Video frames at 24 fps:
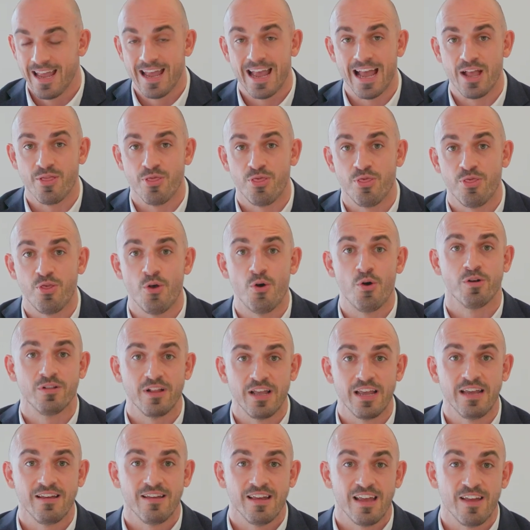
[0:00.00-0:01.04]
And
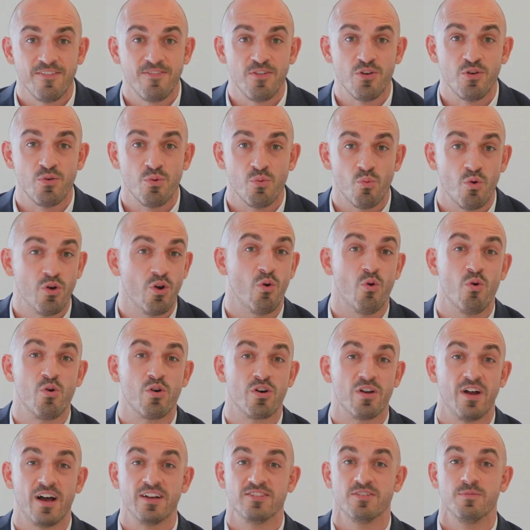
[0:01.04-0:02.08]
thirdly, if you want to
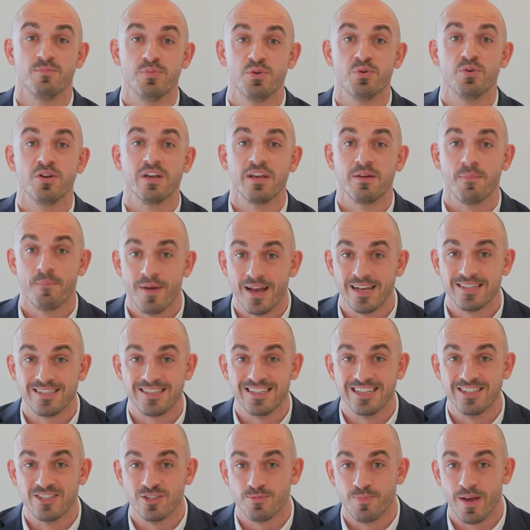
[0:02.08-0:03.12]
organise a building and
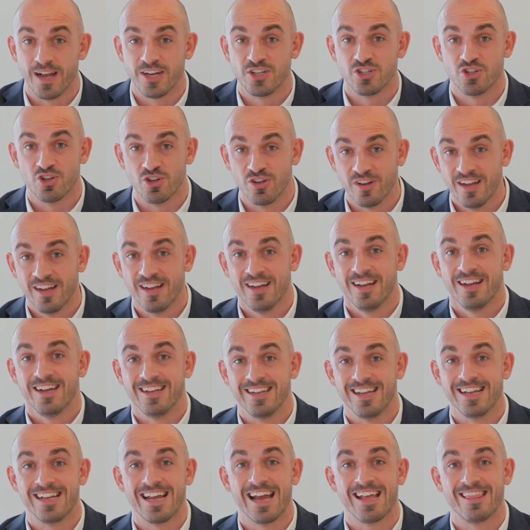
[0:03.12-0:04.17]
pest inspection,
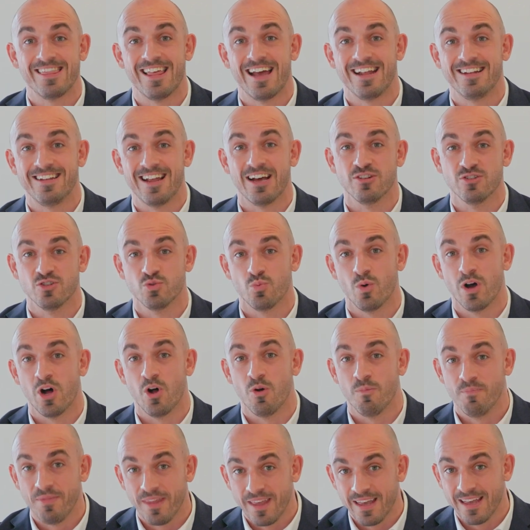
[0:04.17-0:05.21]
you get that done as
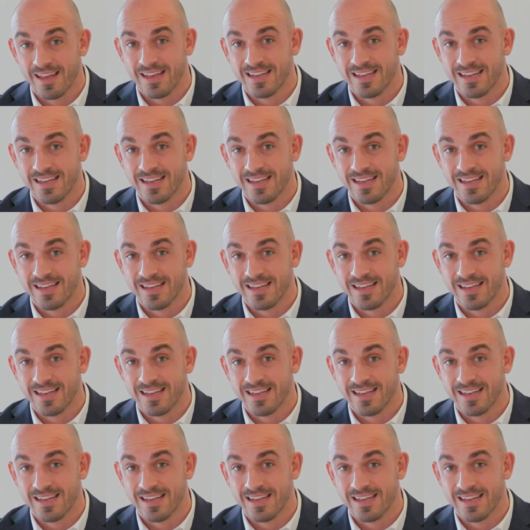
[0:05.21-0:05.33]
well.